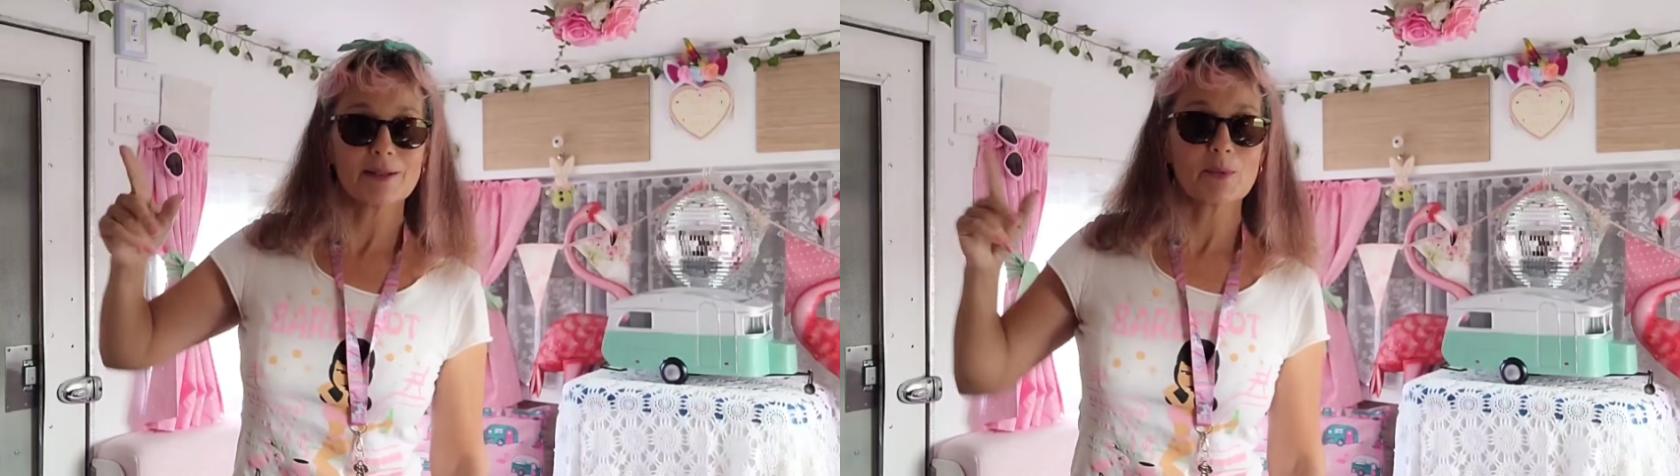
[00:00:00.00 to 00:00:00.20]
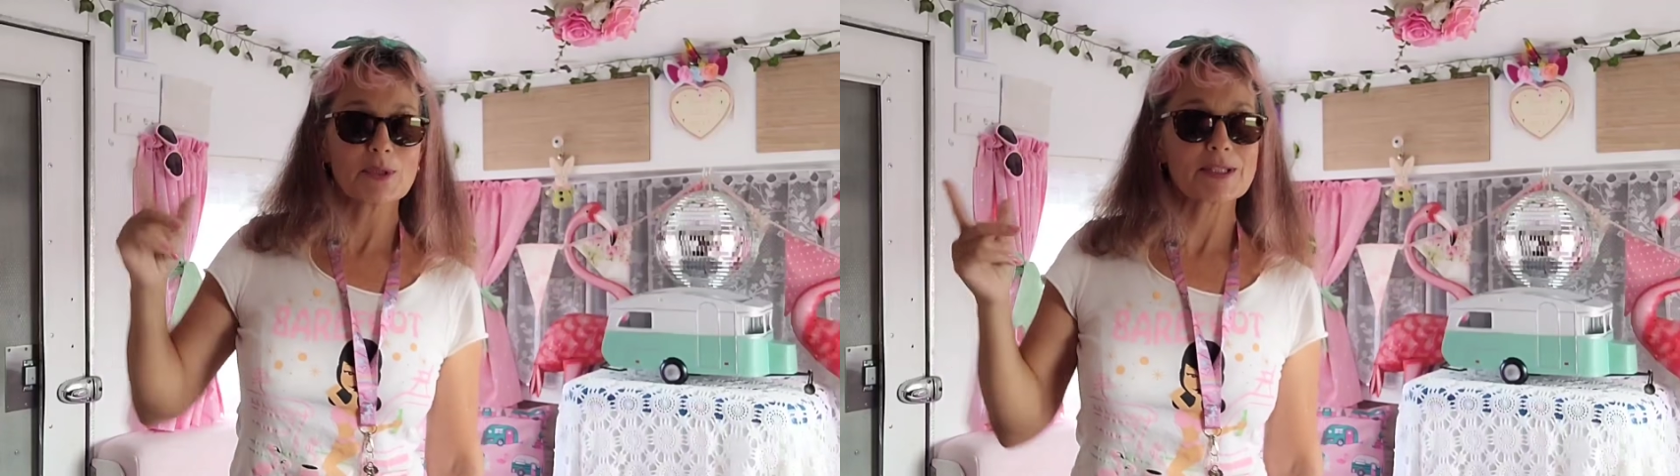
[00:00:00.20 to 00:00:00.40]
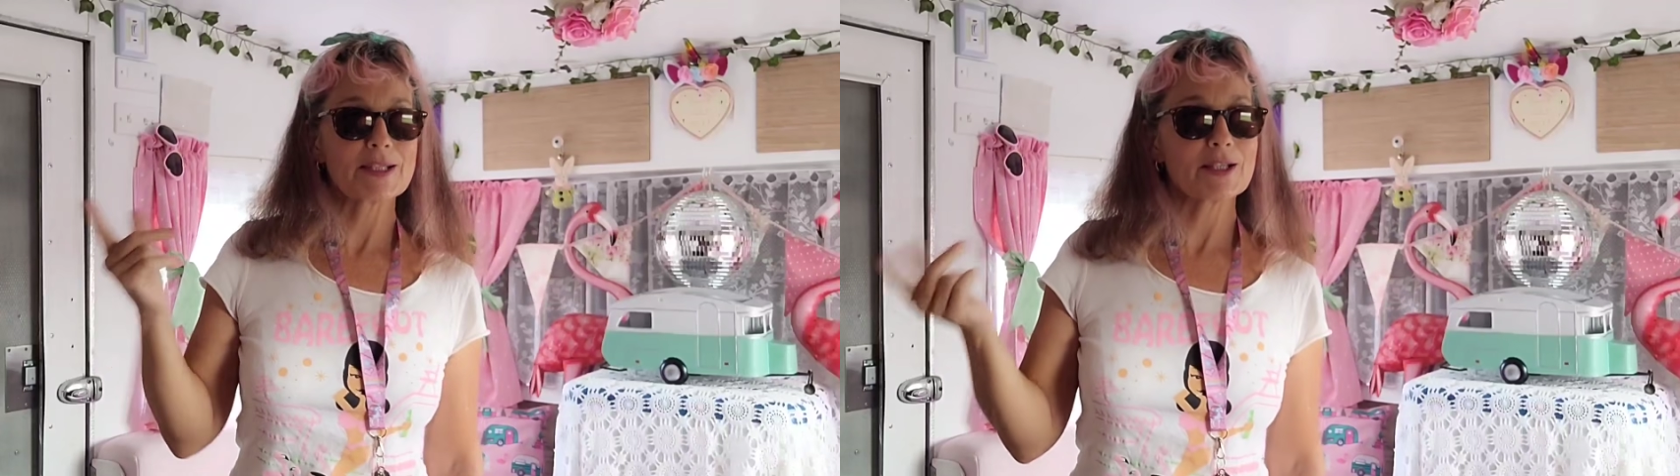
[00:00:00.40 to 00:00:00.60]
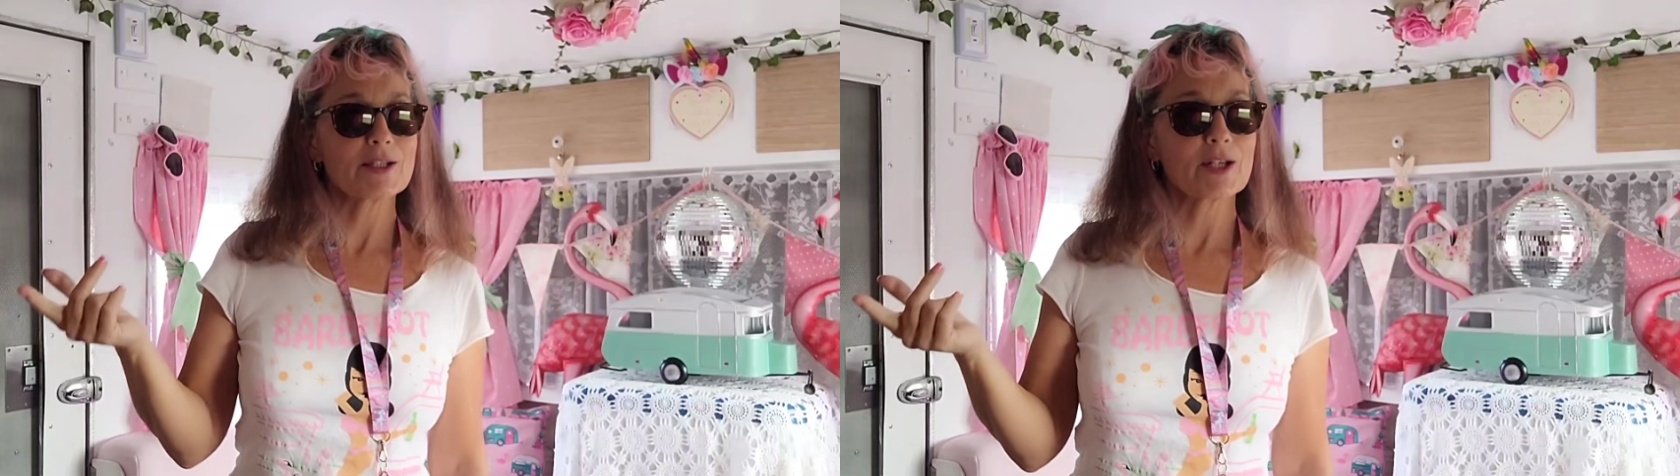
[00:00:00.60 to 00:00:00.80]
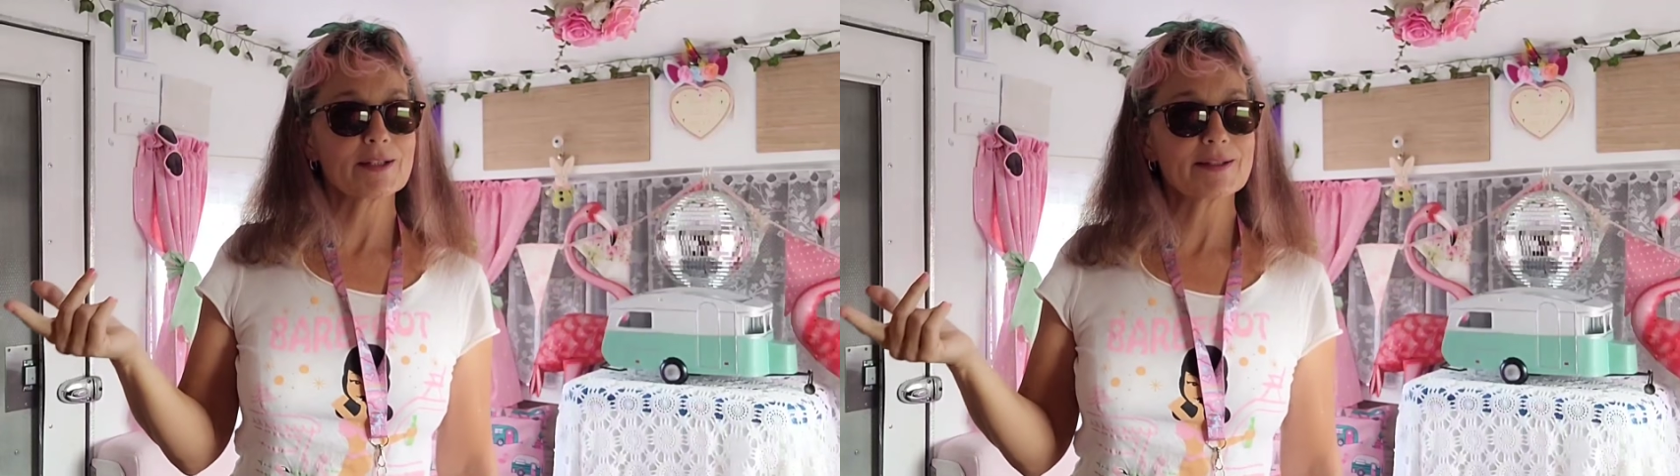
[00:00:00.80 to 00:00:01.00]
It was
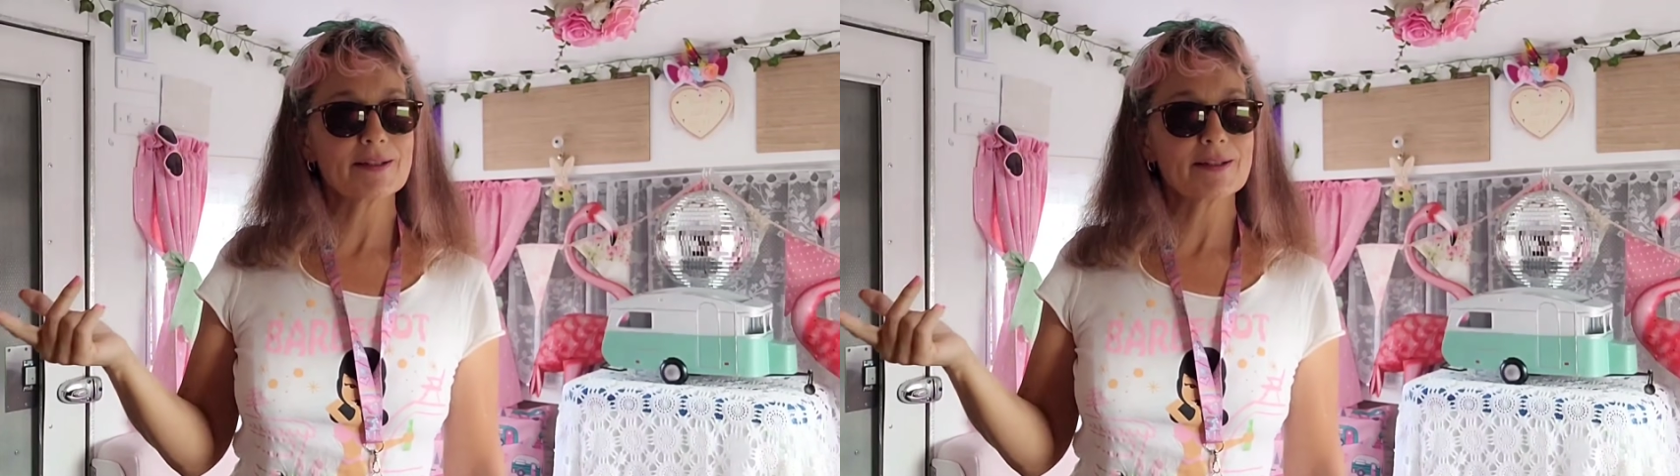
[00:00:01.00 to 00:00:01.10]
$30 a